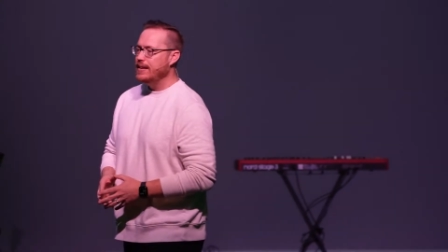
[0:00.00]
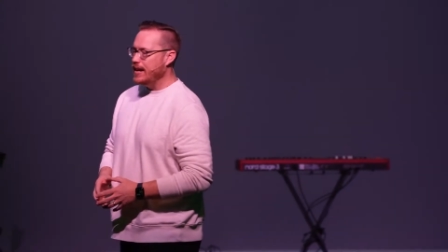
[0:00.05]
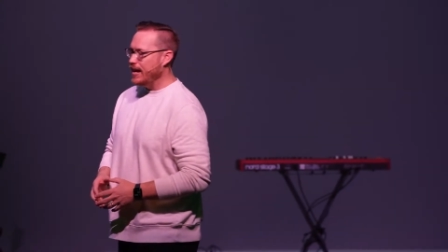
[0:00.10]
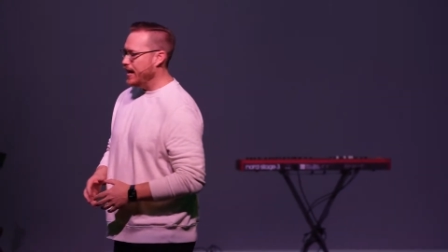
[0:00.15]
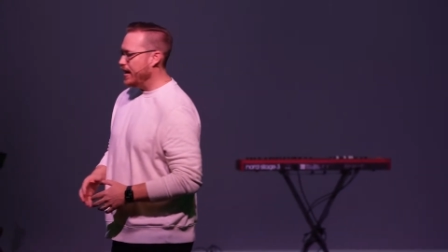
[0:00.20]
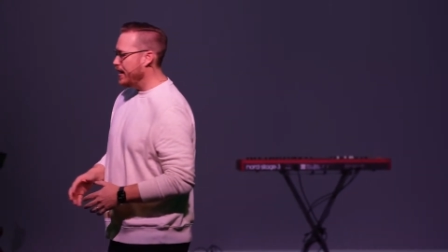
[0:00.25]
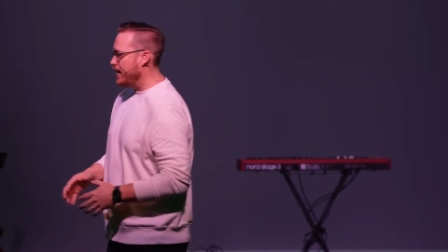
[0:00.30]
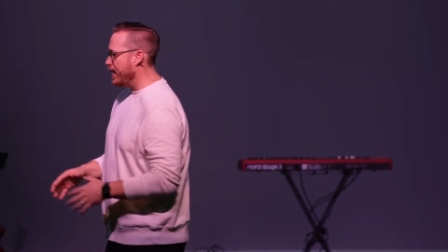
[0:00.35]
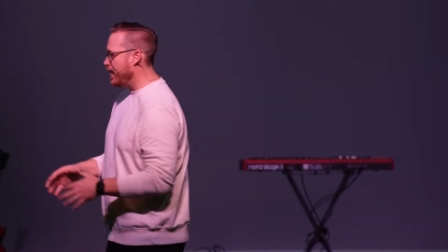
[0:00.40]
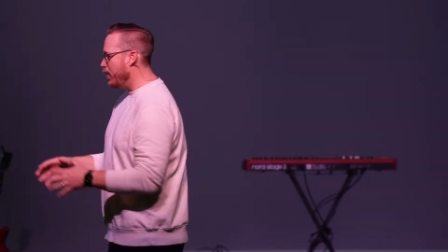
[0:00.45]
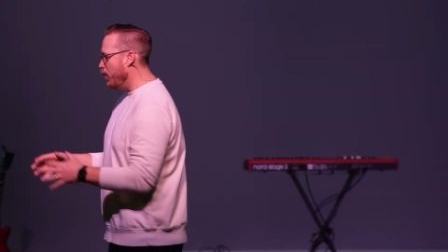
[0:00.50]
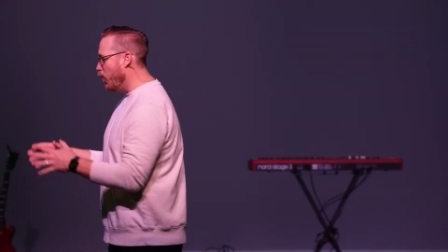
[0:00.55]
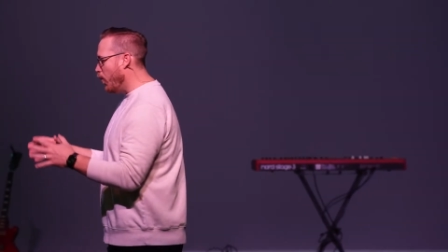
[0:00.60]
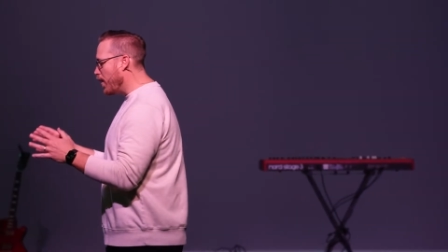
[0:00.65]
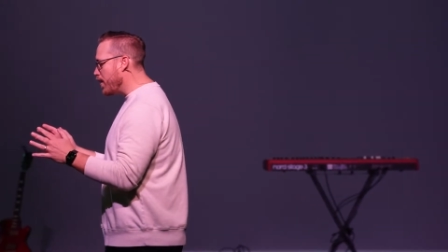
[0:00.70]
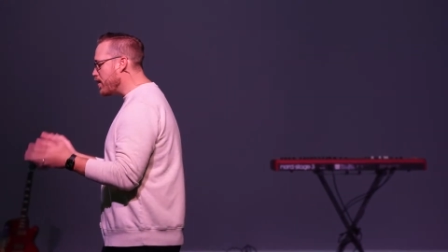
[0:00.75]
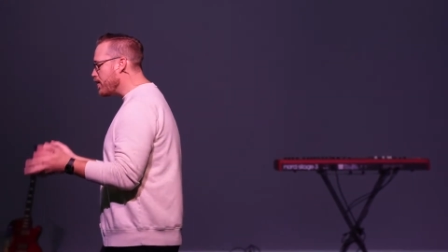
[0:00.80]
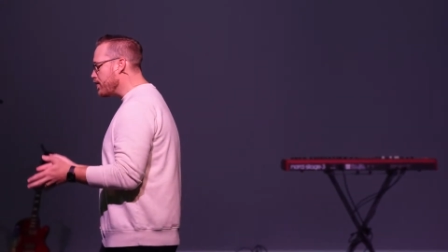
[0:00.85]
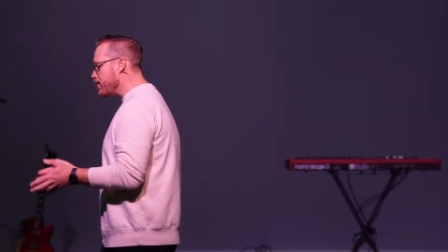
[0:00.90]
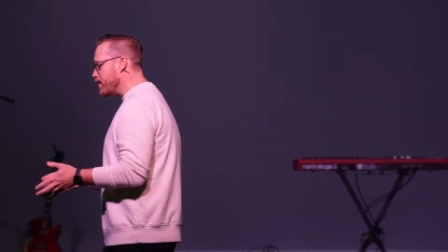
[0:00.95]
And
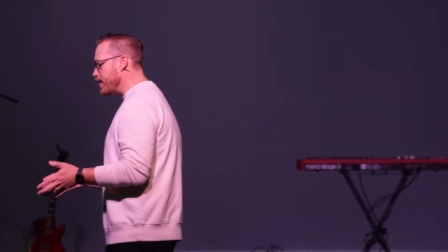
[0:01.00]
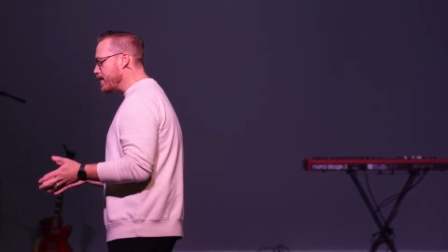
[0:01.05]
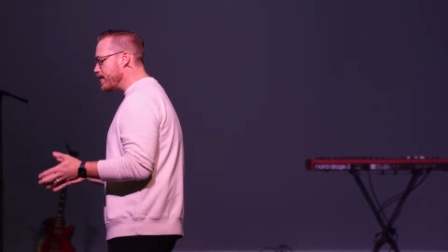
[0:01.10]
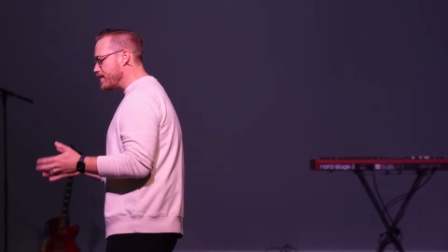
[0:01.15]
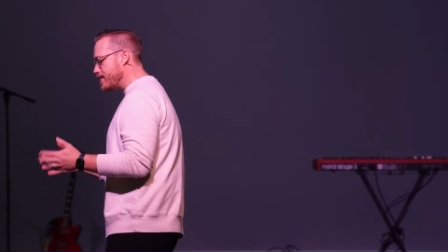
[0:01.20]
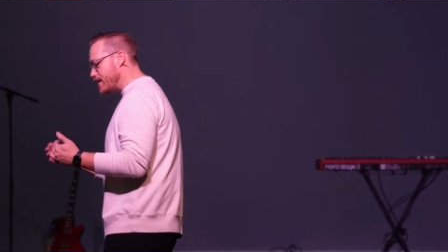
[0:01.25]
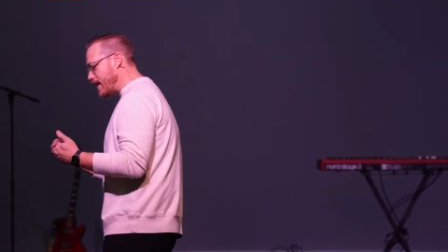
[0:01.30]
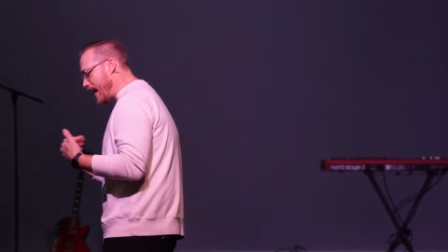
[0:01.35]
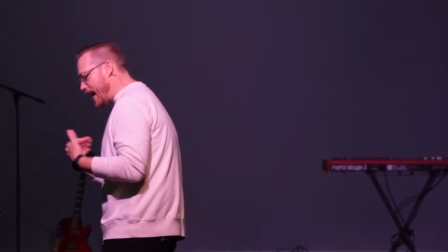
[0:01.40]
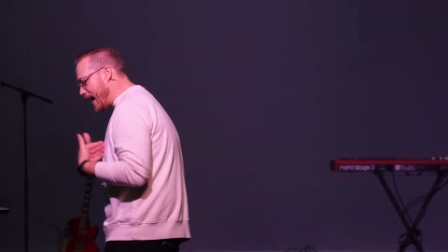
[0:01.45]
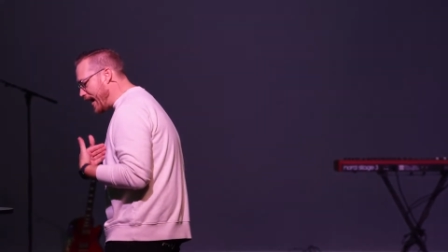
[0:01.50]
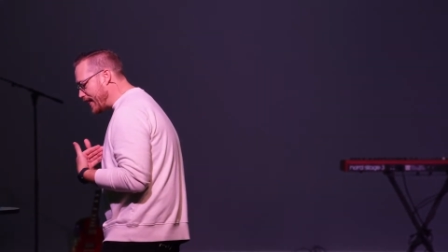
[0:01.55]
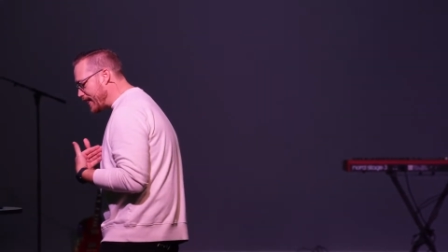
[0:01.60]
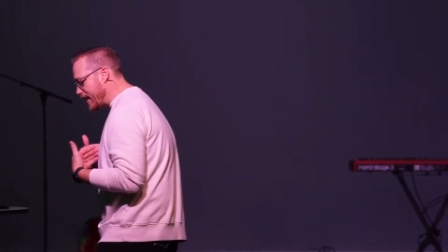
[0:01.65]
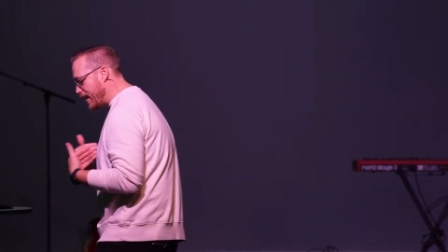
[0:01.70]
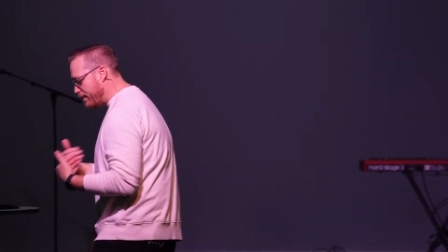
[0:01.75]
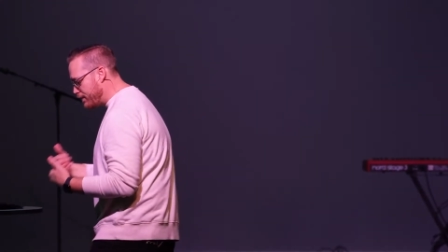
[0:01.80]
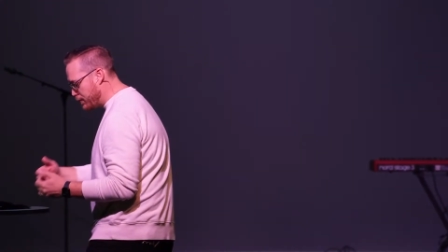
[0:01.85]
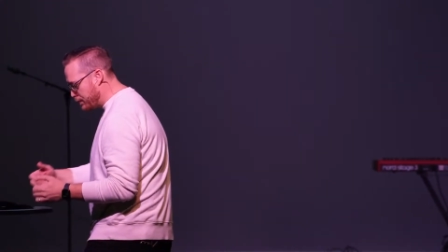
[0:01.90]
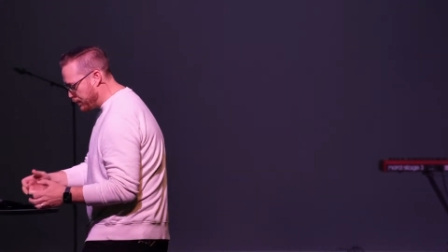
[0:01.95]
one of the things I
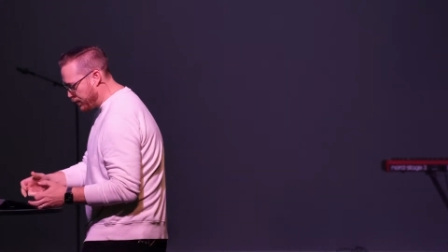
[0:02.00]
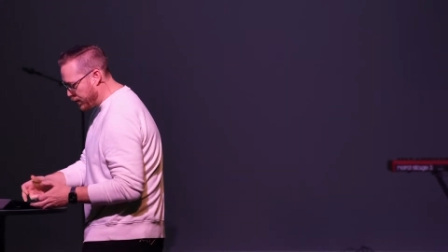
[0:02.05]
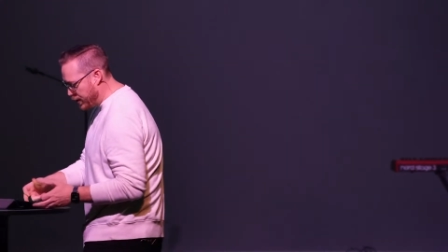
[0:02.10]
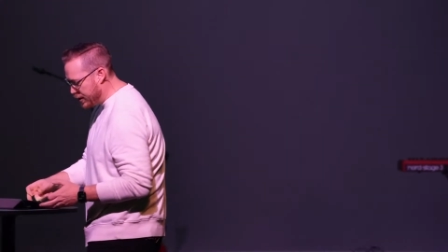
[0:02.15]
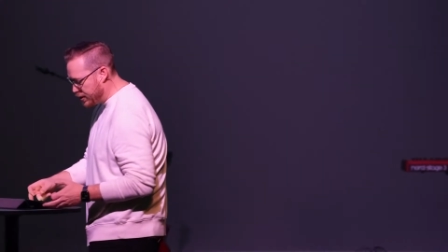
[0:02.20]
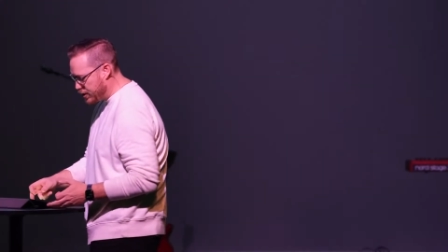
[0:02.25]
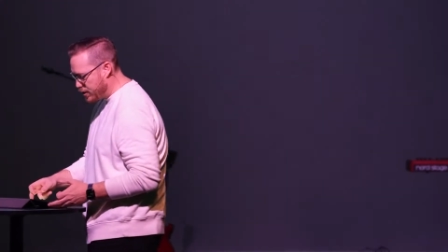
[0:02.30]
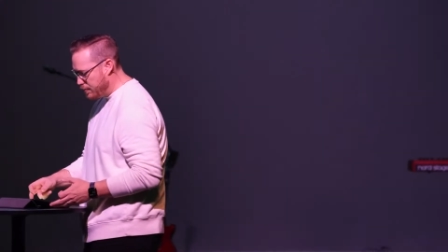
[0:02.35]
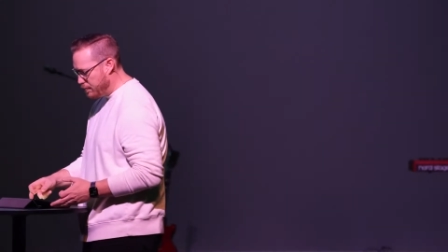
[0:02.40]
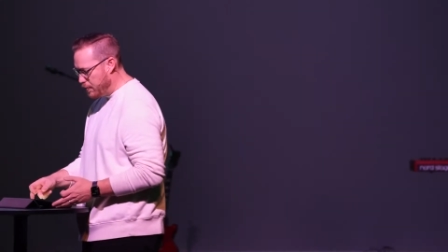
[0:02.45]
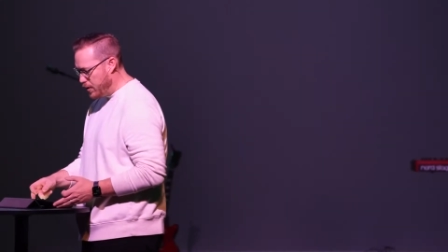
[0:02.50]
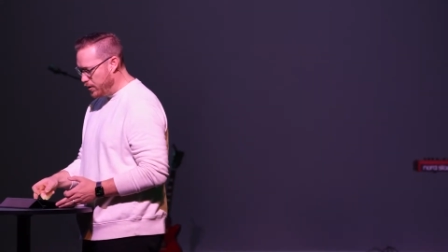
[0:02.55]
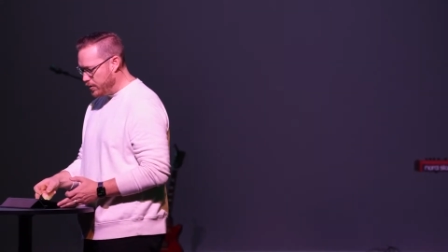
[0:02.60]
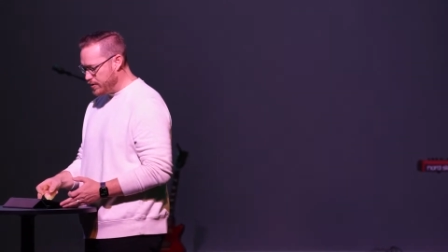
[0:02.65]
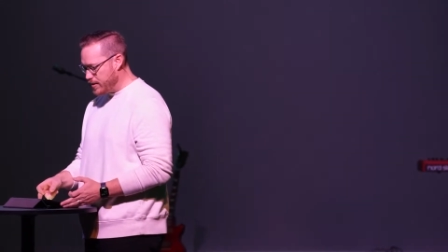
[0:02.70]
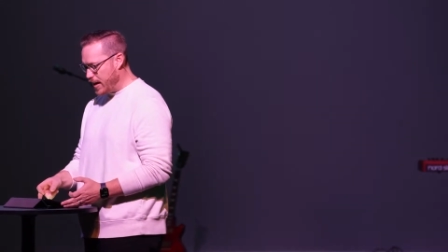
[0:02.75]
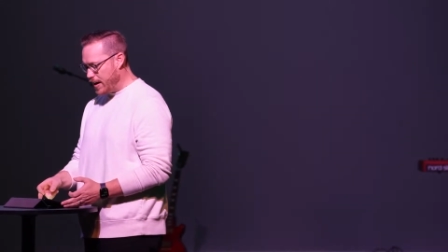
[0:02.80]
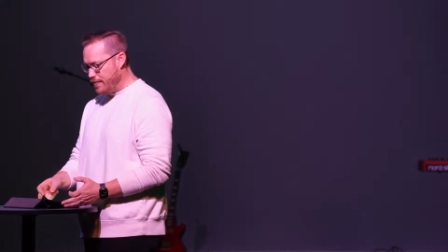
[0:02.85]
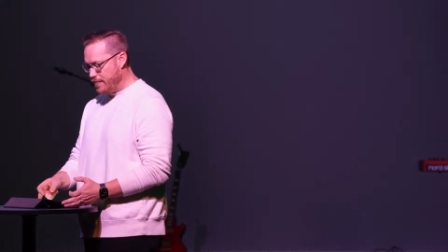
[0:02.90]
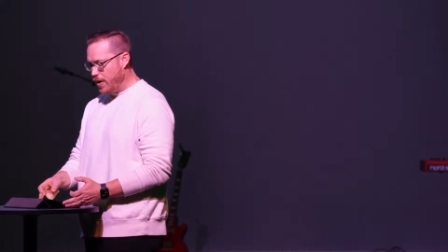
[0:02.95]
love to preach the
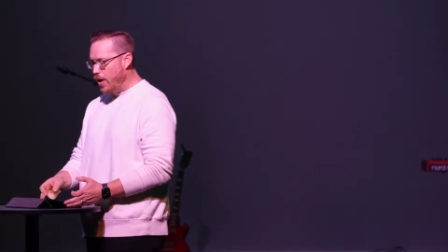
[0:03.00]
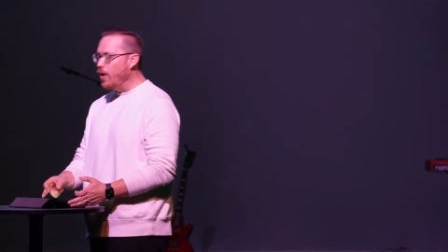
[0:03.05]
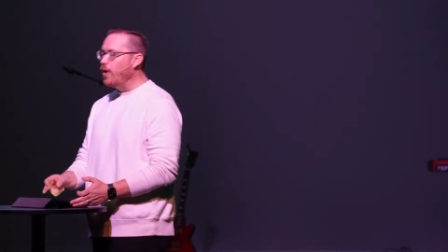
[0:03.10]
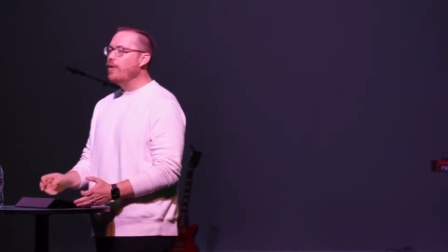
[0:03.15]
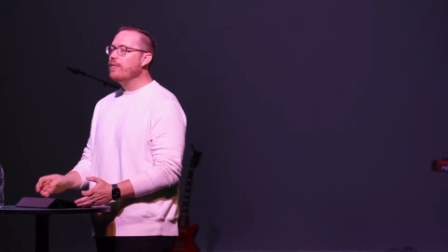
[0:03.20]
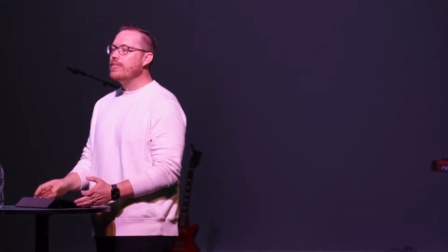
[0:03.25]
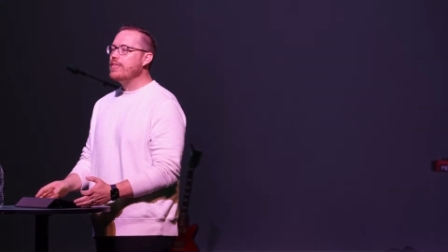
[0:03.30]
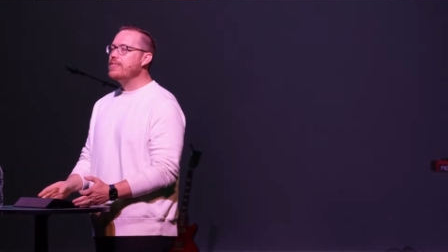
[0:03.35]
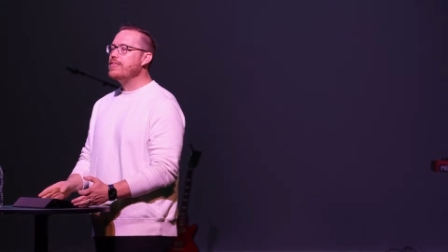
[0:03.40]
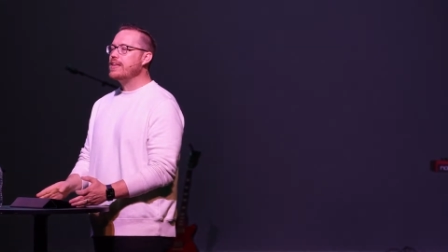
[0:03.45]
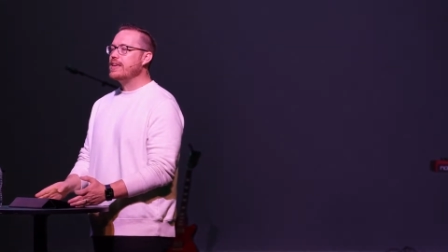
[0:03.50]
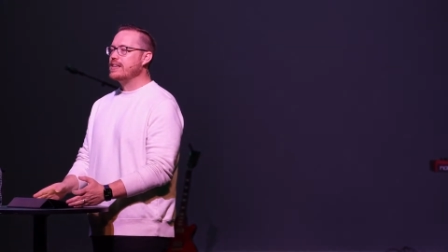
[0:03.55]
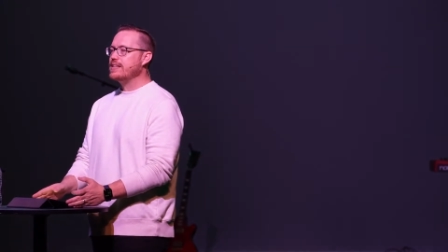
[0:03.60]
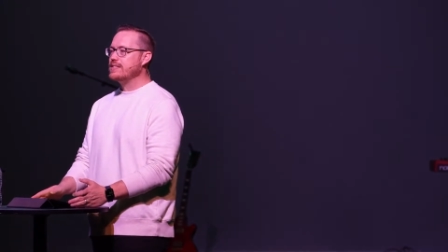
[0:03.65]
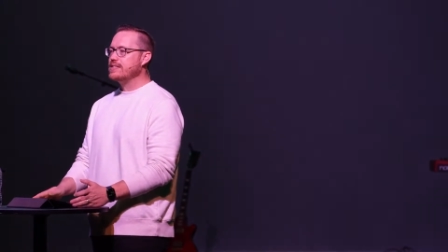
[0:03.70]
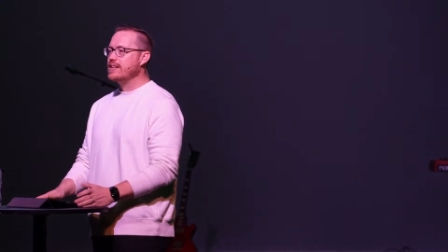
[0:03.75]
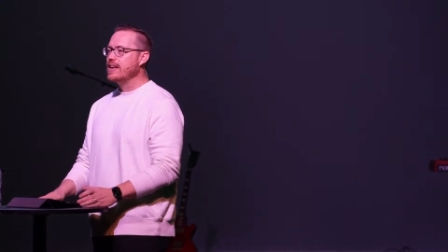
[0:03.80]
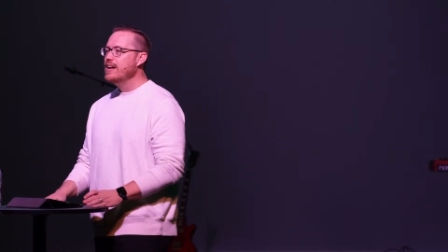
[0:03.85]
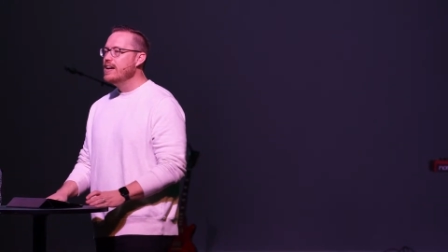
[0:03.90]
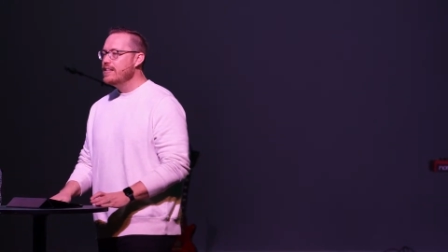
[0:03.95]
most out of all the
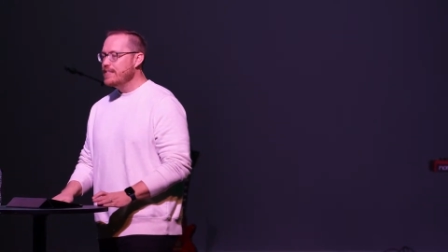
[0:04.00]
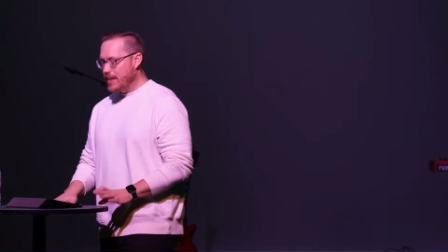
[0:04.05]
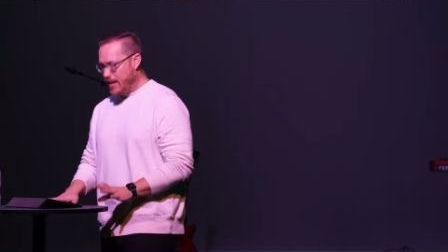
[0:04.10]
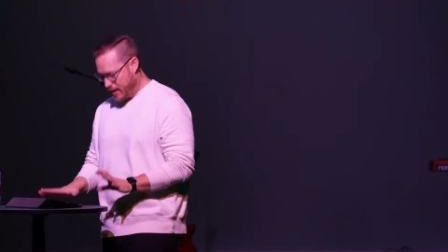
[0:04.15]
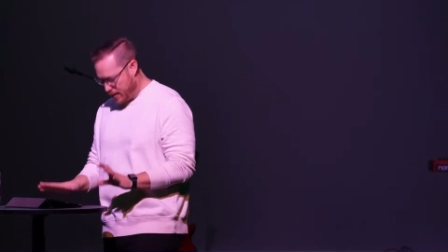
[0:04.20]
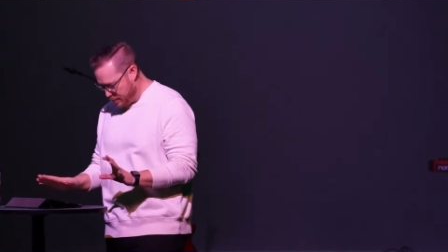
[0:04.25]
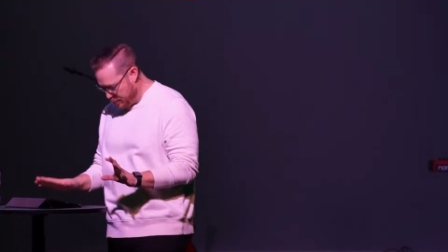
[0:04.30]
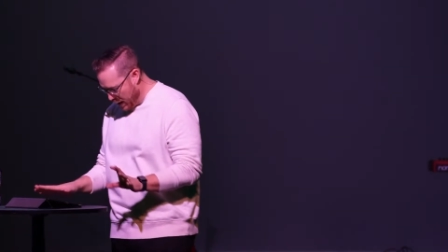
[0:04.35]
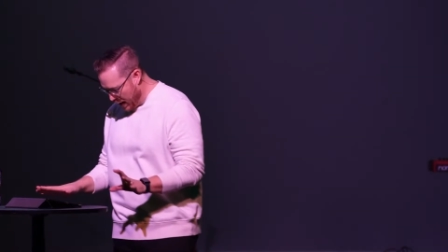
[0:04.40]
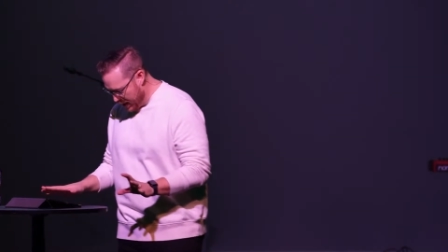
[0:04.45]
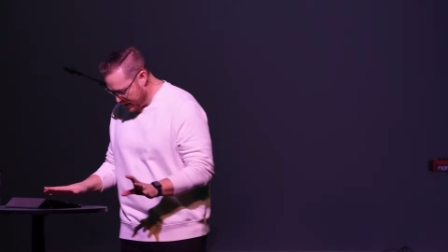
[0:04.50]
things that I could